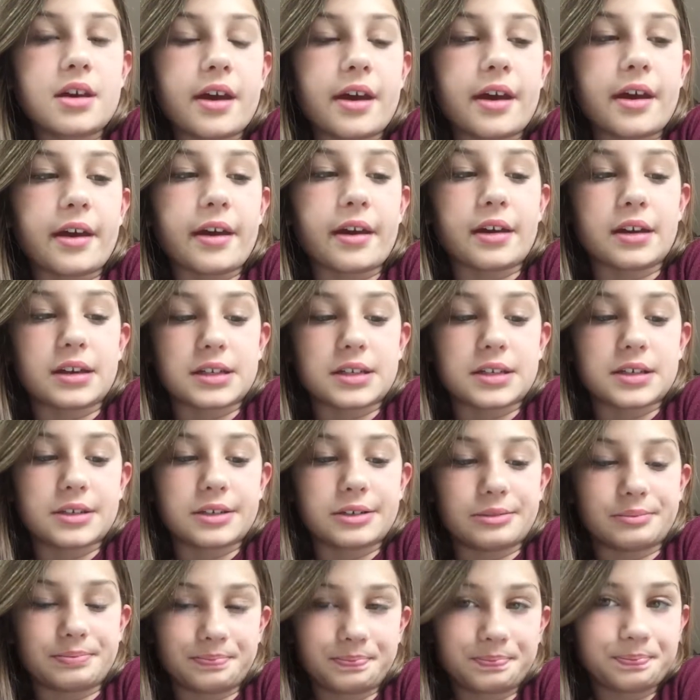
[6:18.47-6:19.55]
And,
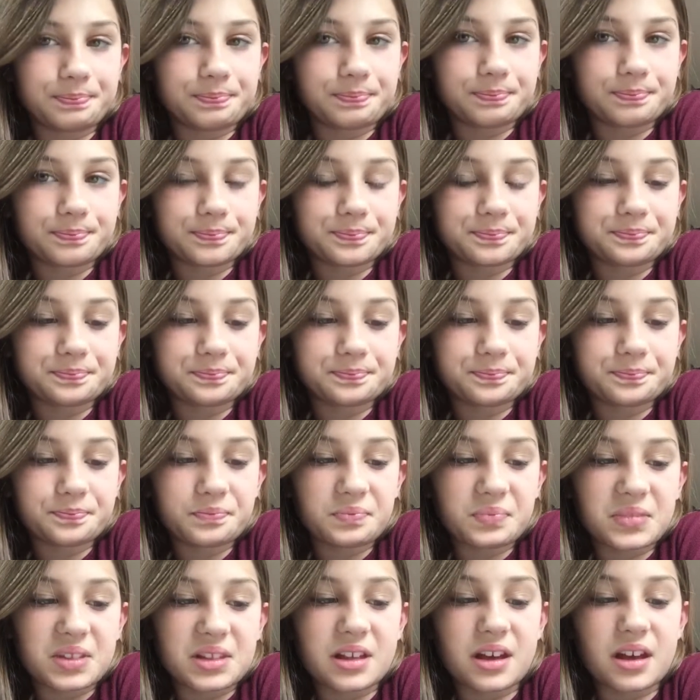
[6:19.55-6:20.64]
um,
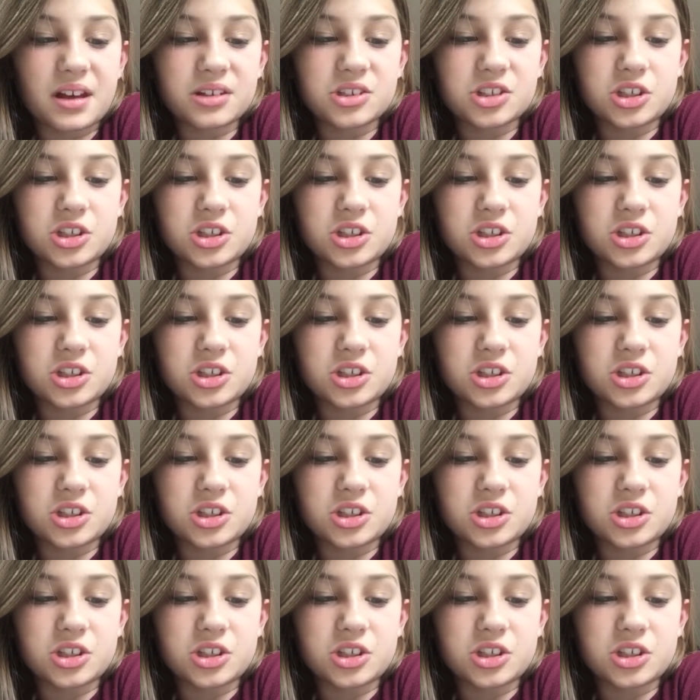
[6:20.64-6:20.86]
that